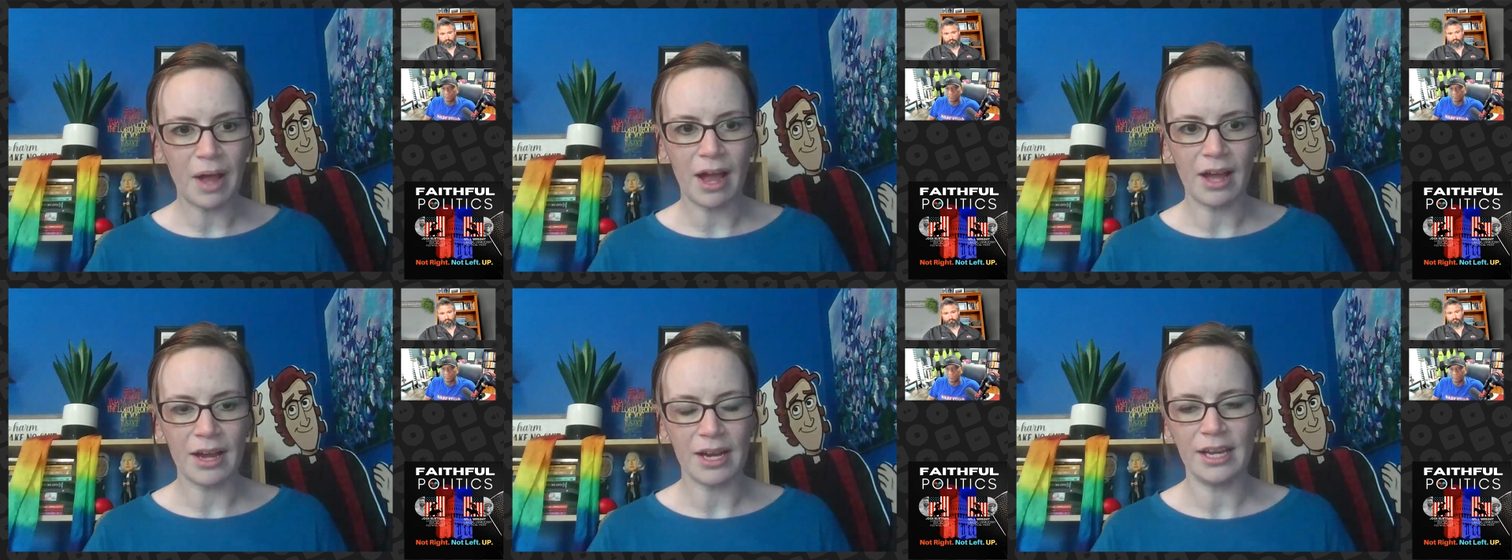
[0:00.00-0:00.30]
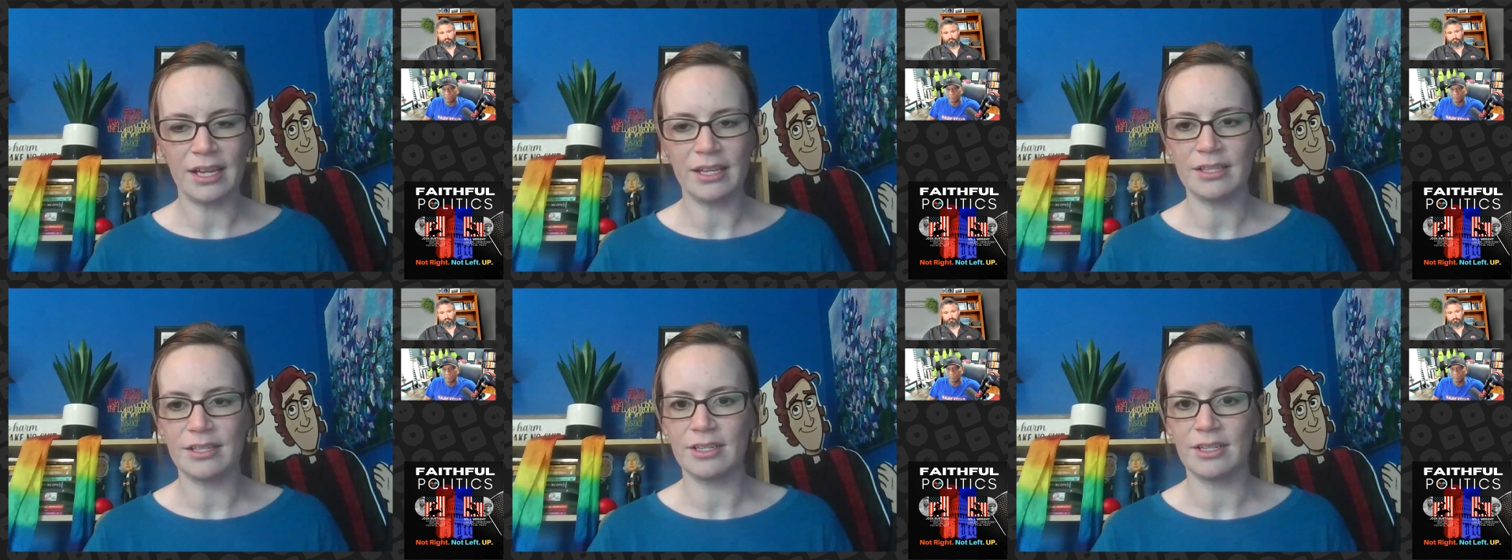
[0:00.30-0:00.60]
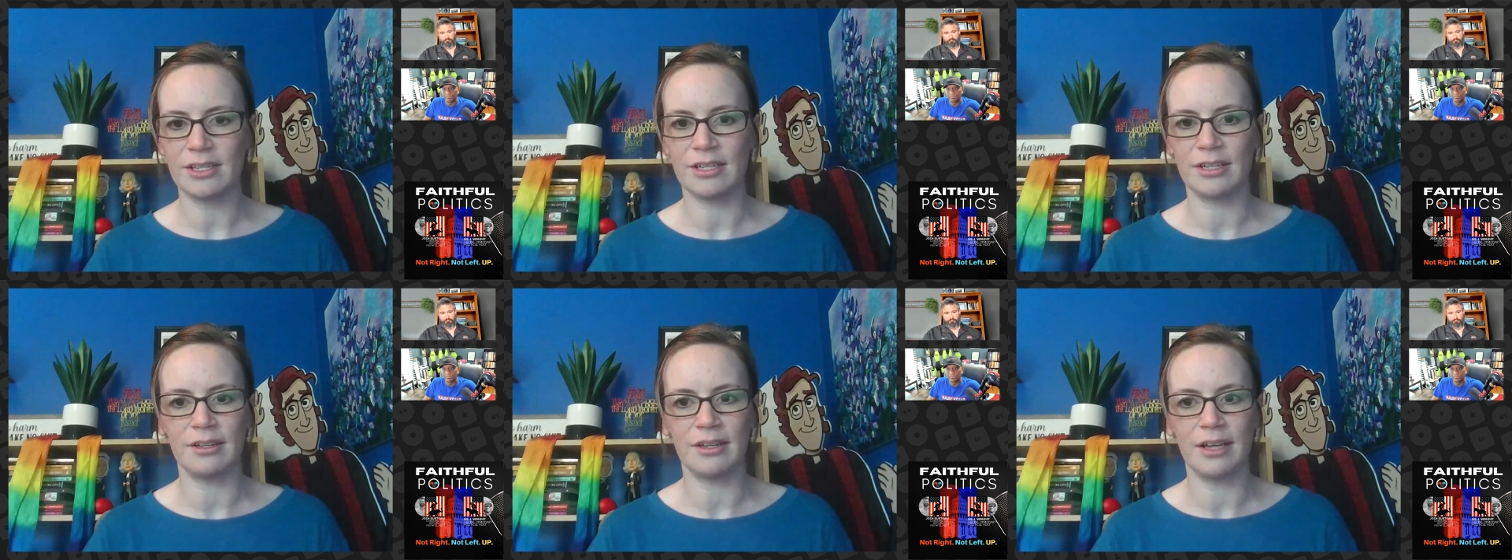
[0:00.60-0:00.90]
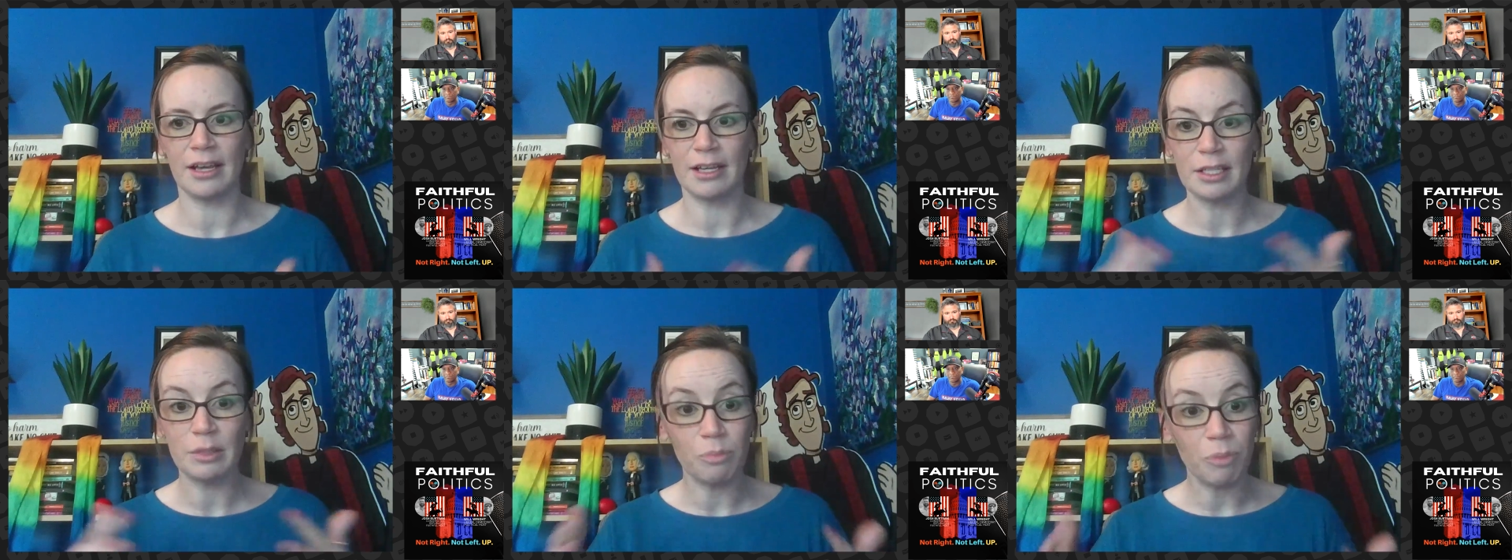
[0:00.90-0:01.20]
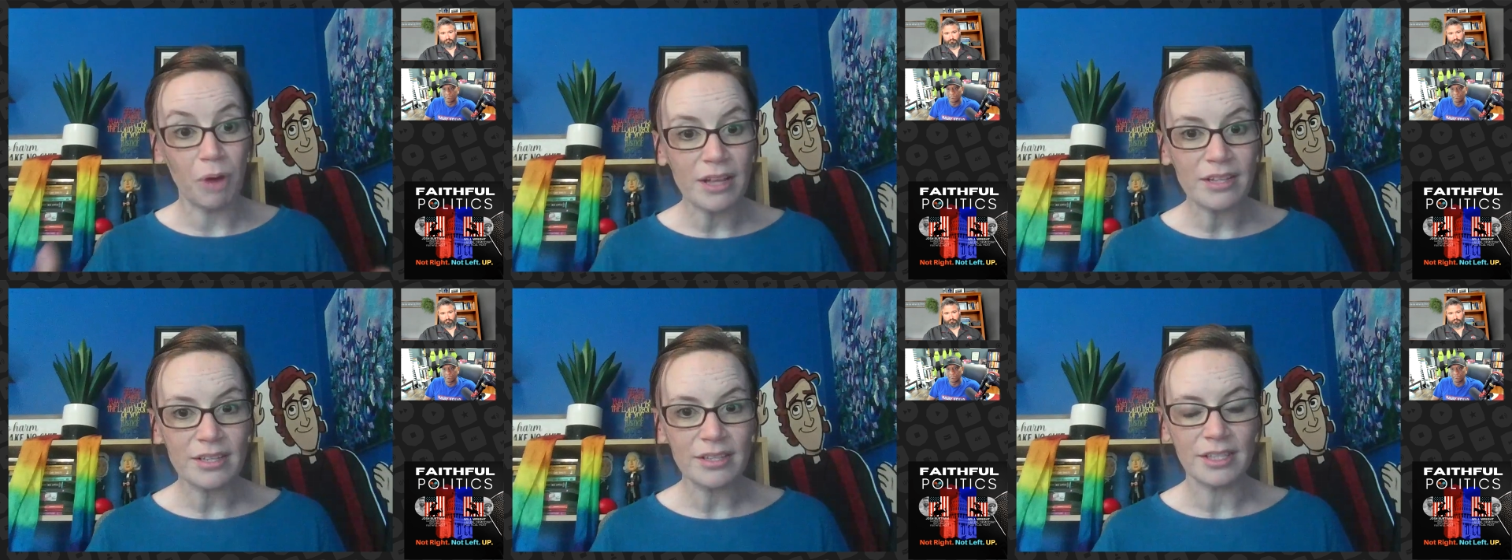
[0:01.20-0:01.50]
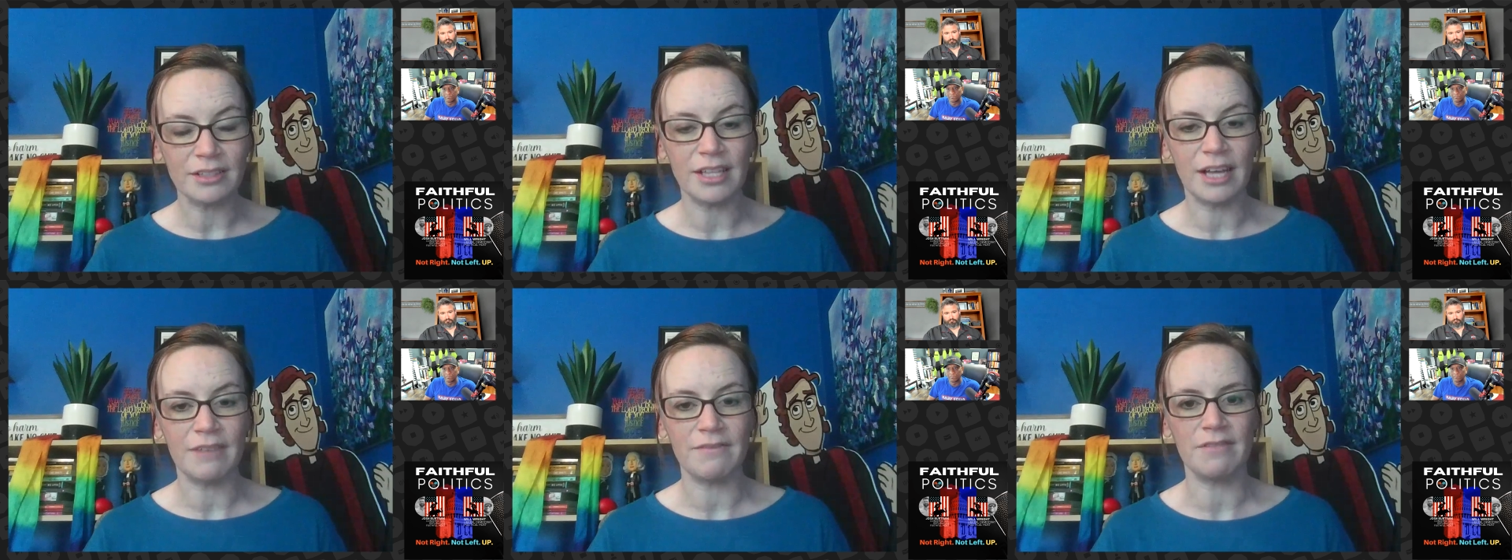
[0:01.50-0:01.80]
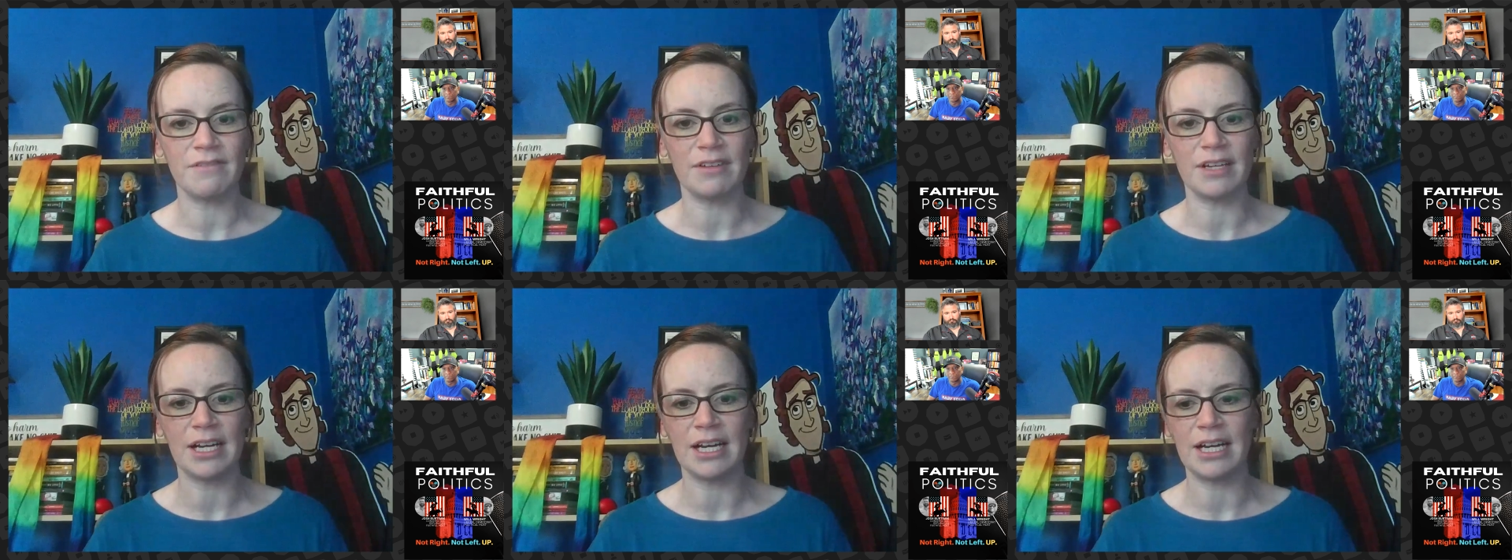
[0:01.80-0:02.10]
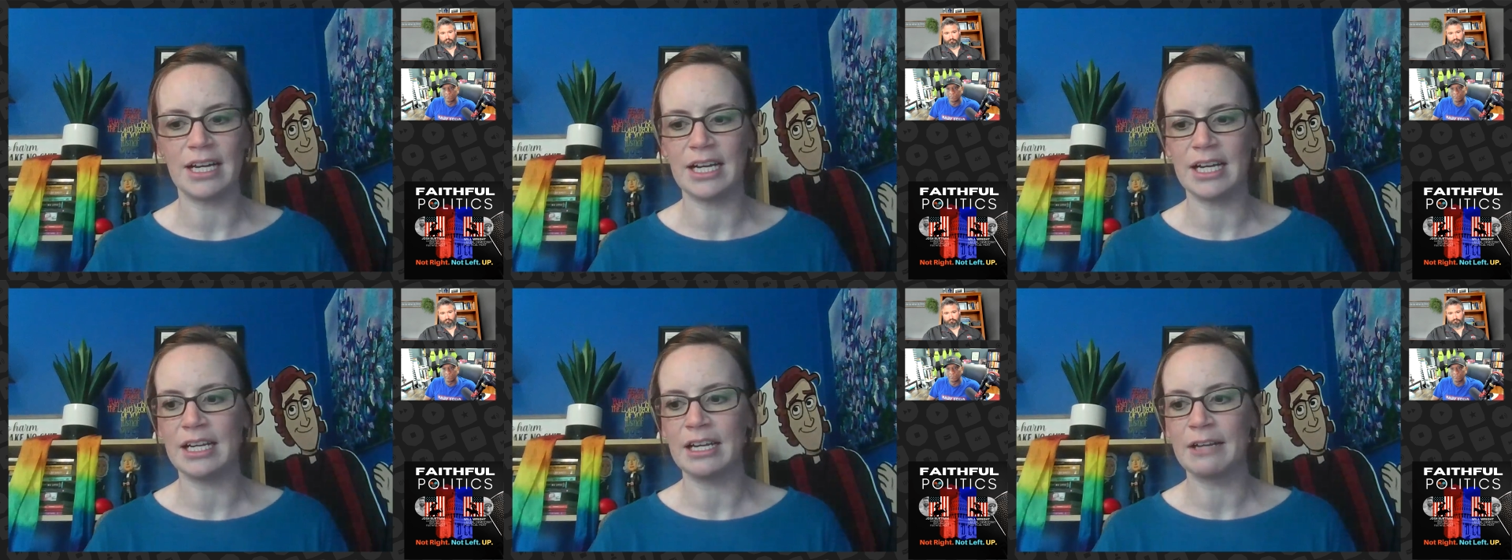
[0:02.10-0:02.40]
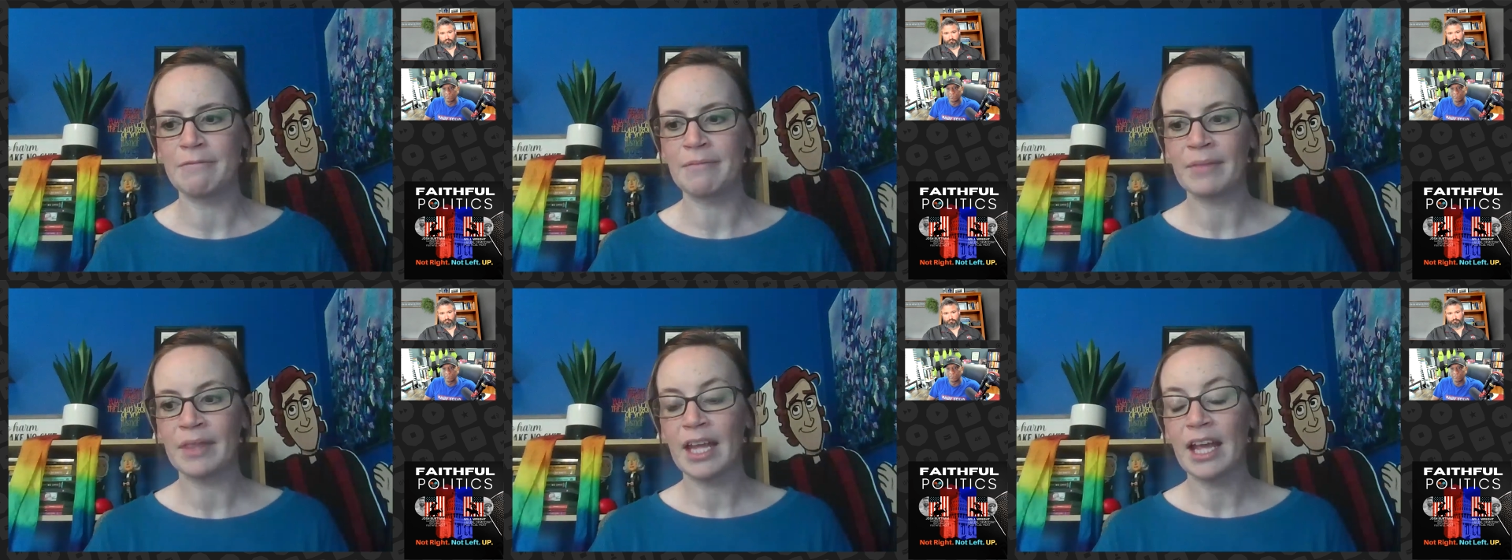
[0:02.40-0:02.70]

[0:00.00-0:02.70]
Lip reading: bodies to express the love of God.